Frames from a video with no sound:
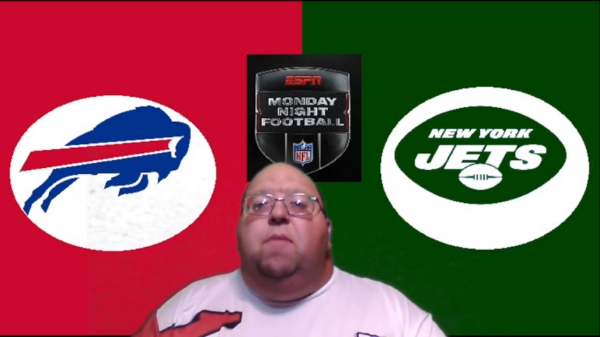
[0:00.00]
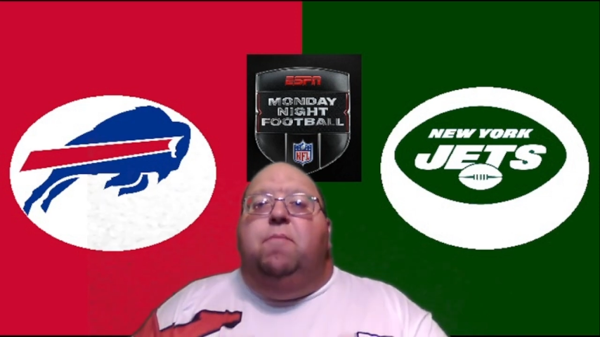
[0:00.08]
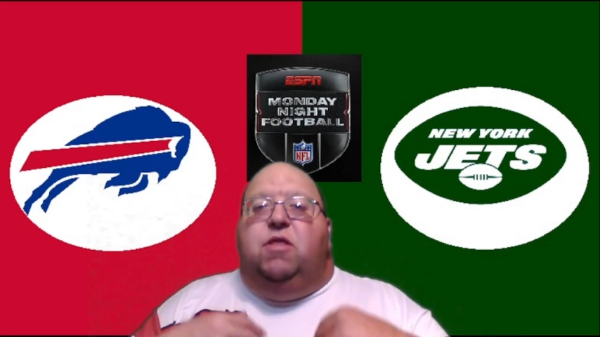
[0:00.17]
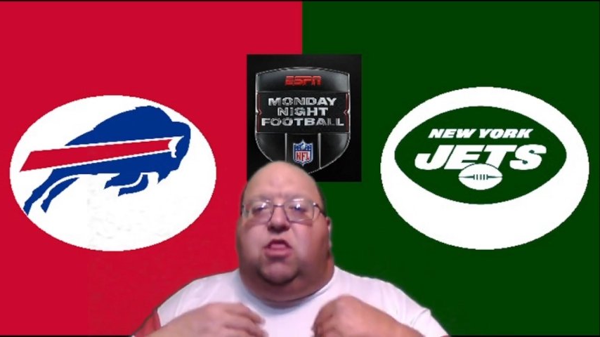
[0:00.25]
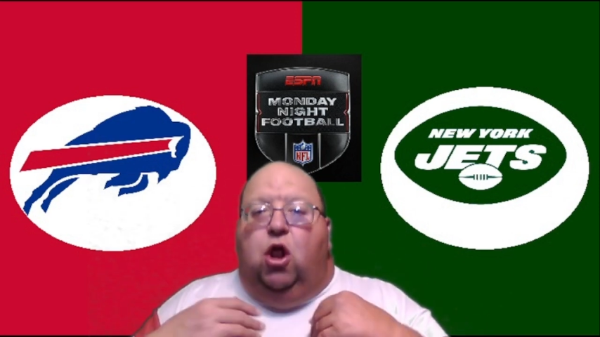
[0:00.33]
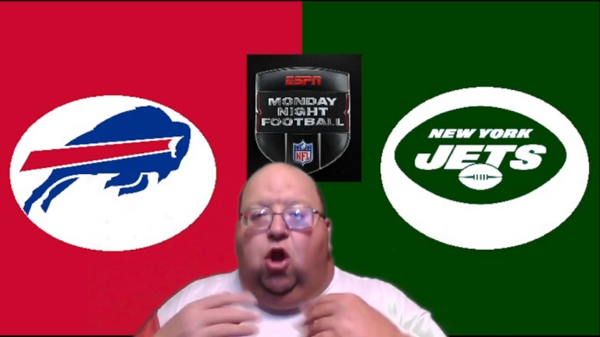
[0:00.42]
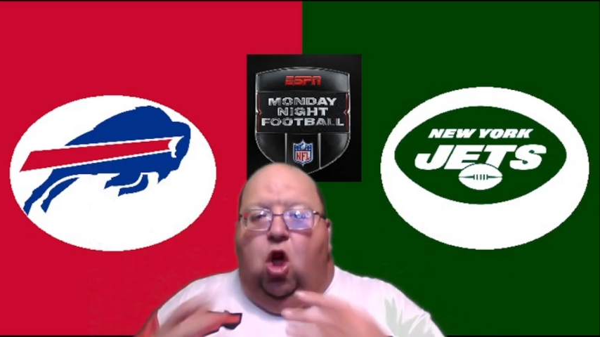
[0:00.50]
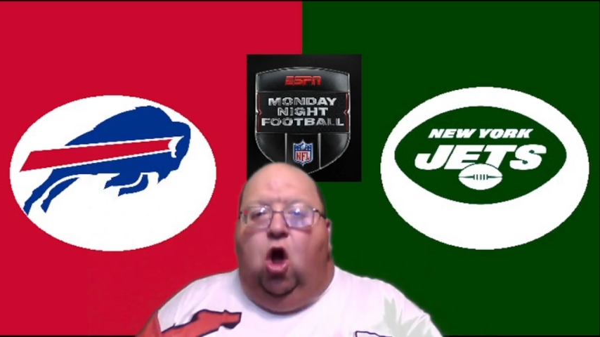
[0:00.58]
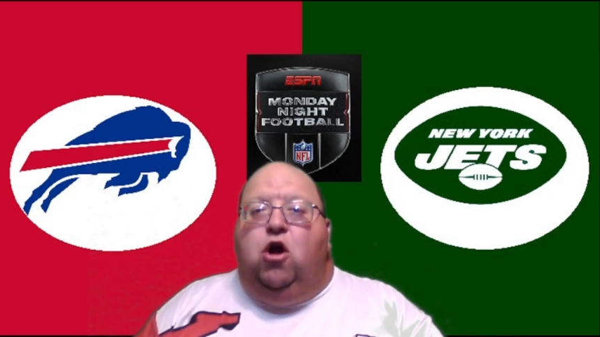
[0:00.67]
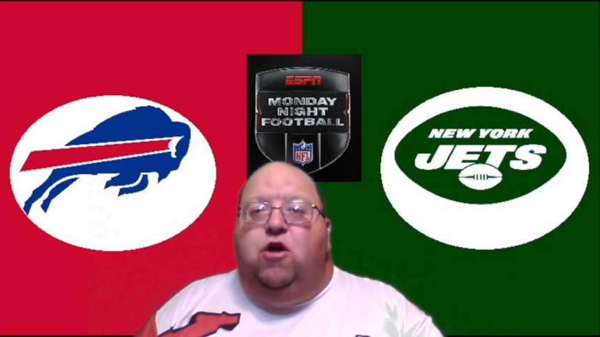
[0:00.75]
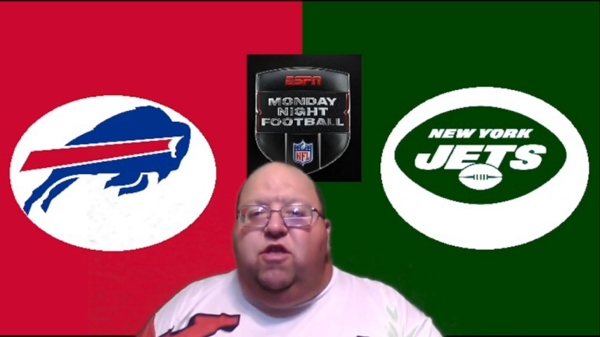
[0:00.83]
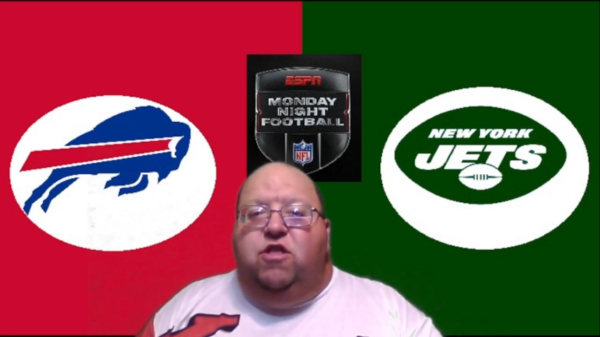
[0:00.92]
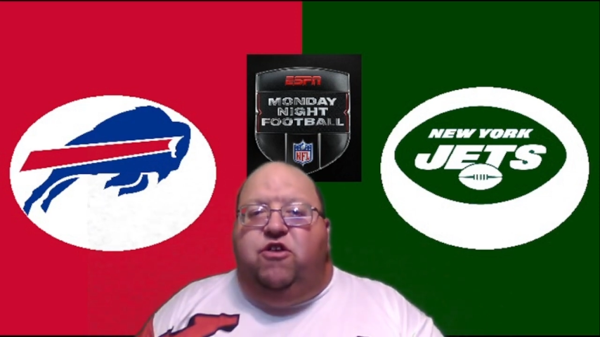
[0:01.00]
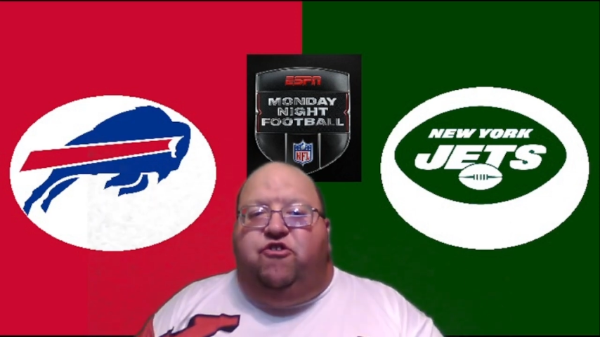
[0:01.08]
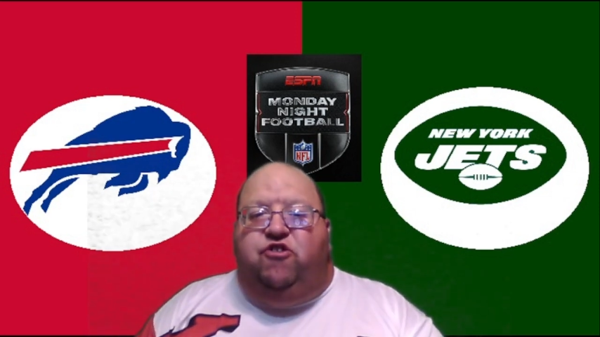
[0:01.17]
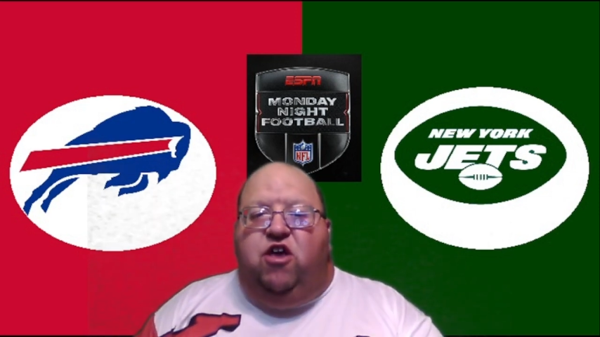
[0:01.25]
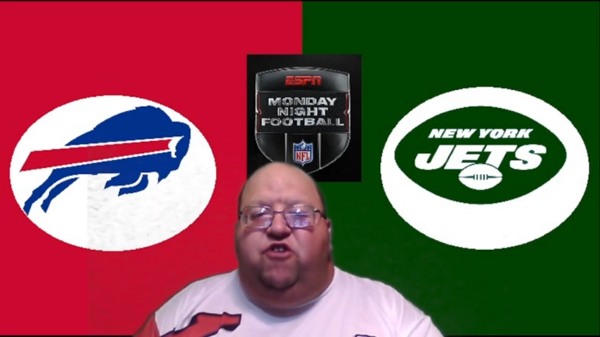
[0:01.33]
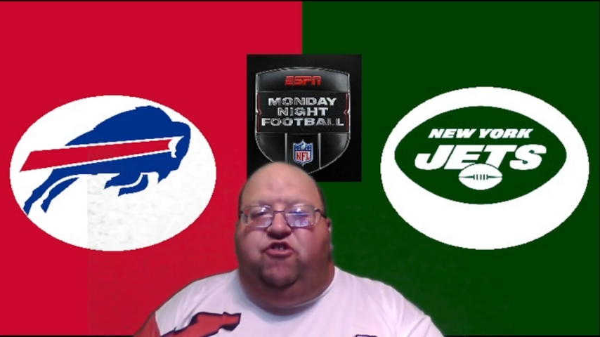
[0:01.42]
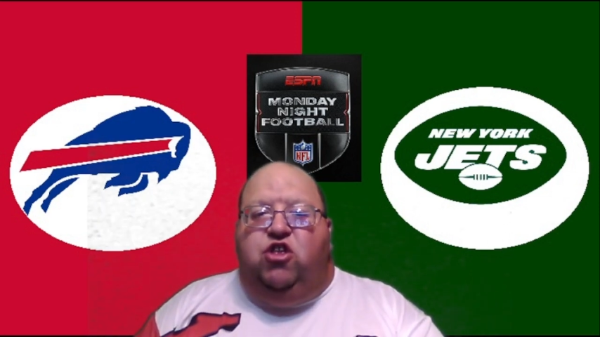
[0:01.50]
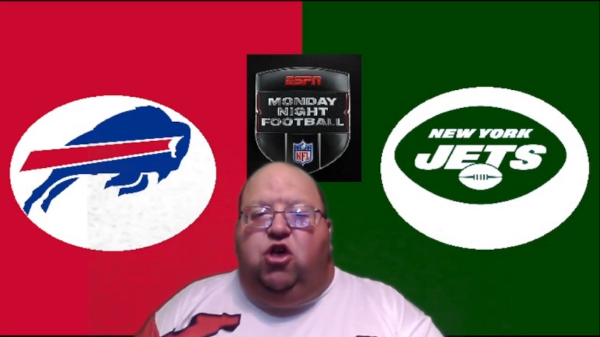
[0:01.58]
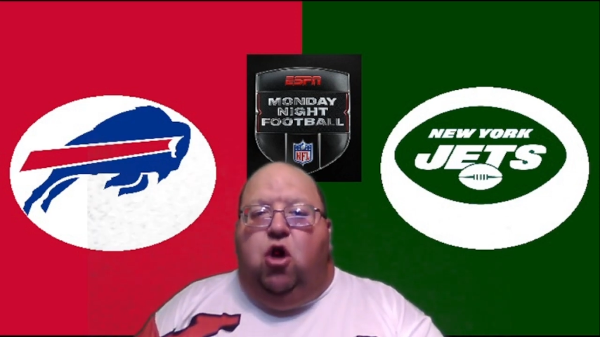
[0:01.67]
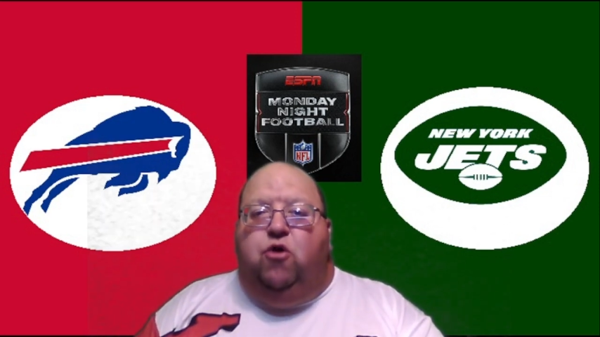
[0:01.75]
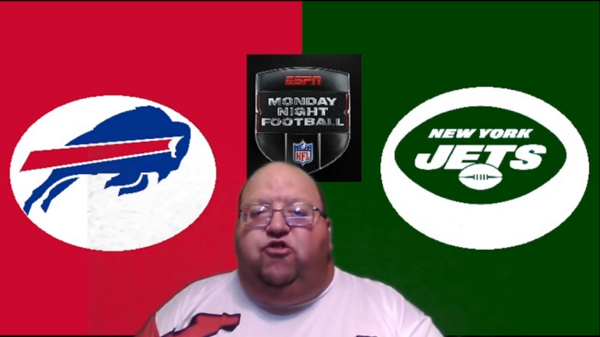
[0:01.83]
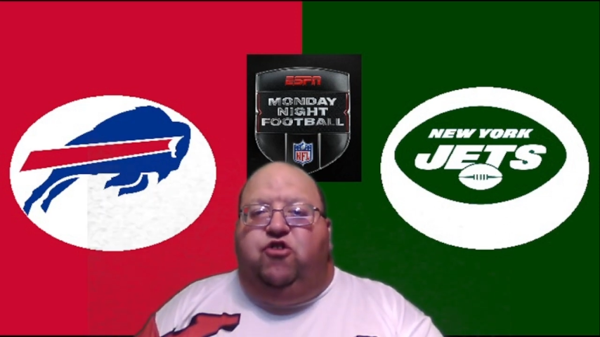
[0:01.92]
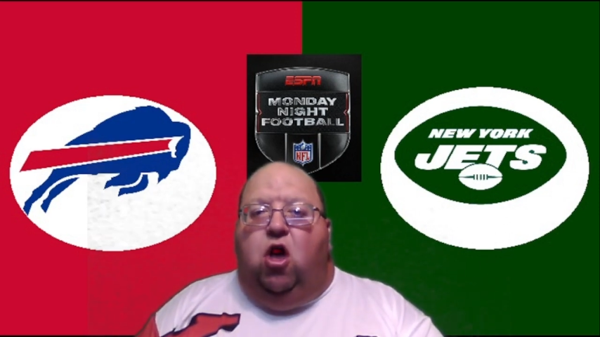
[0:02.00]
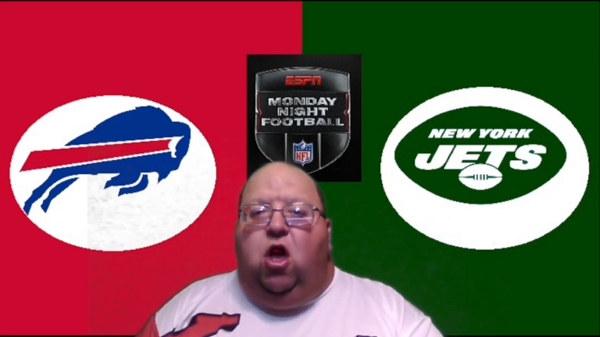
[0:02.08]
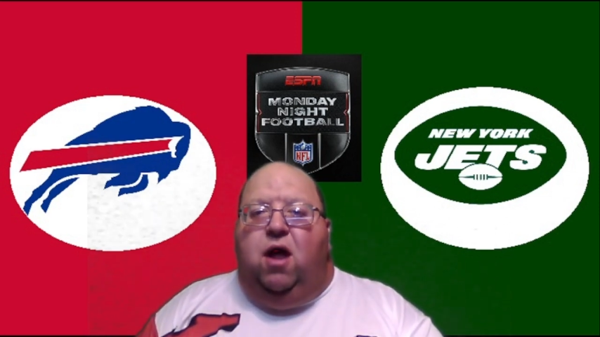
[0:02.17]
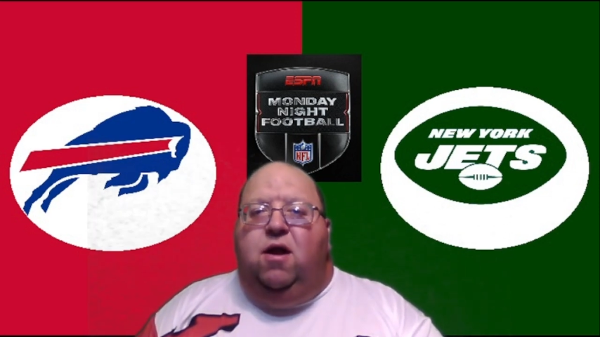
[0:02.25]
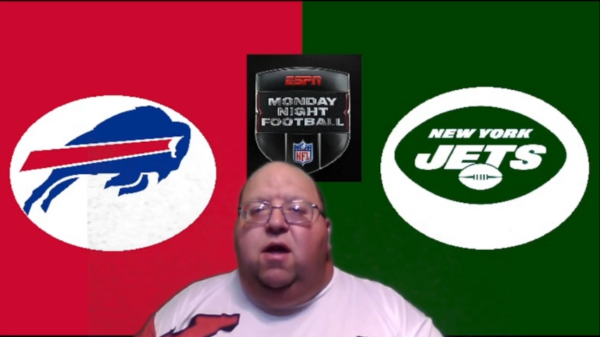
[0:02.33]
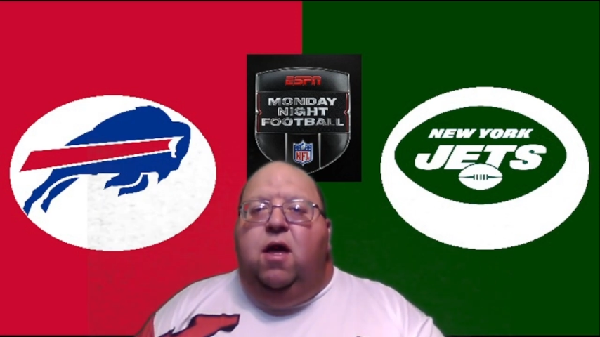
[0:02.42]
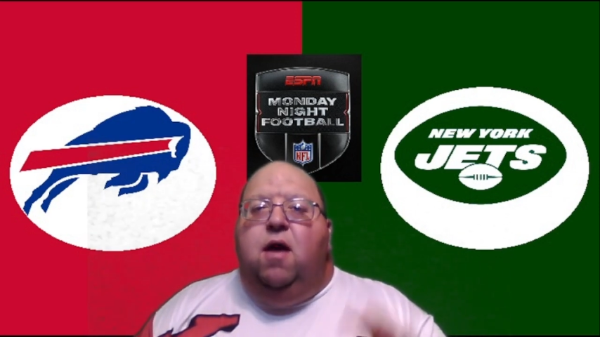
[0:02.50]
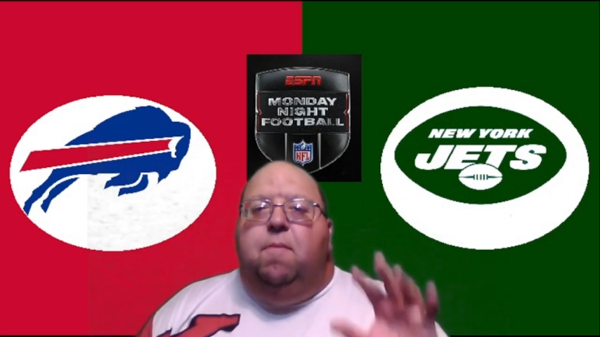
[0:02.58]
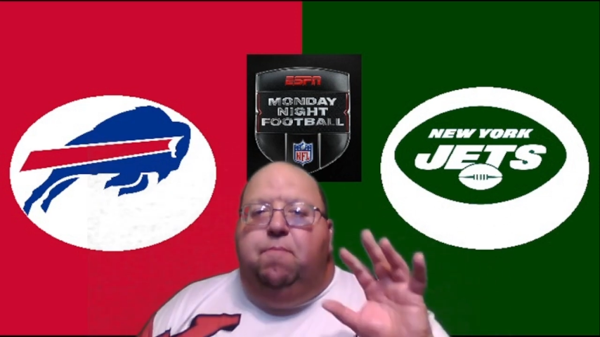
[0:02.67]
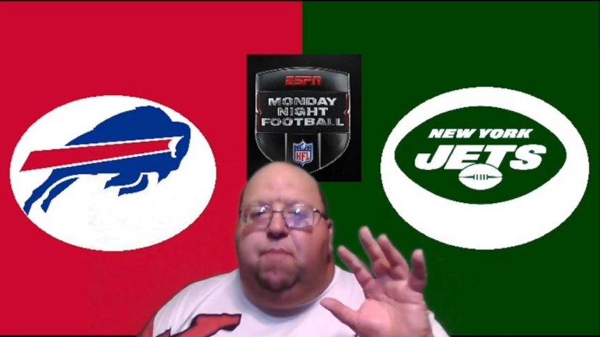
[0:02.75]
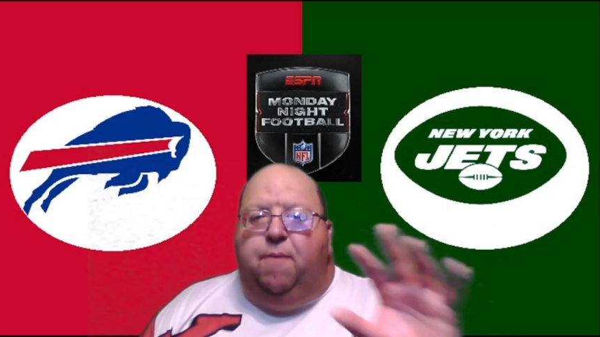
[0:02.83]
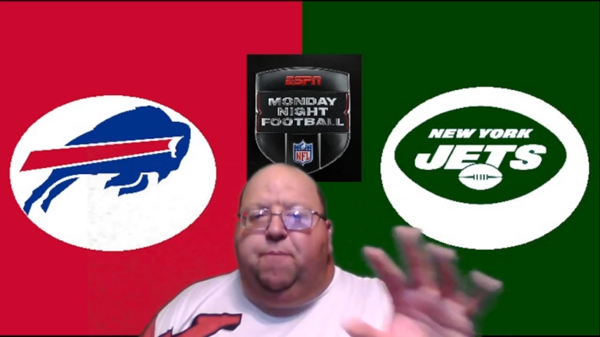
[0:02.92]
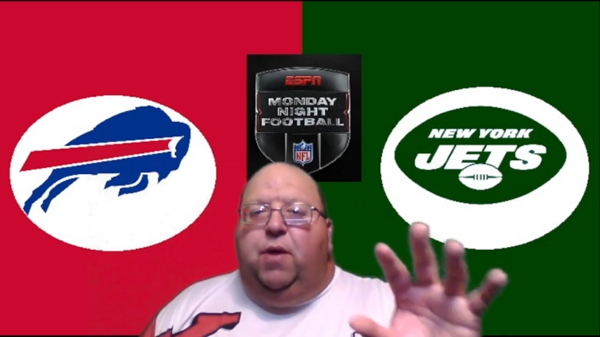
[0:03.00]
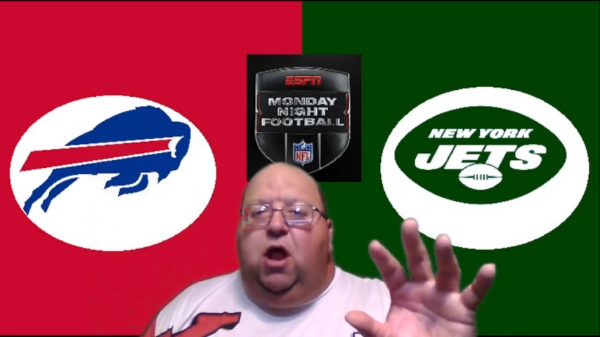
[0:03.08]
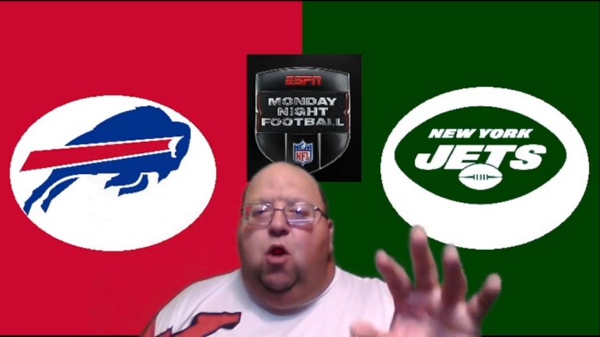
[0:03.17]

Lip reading: but the longer that the season goes on, Buffalo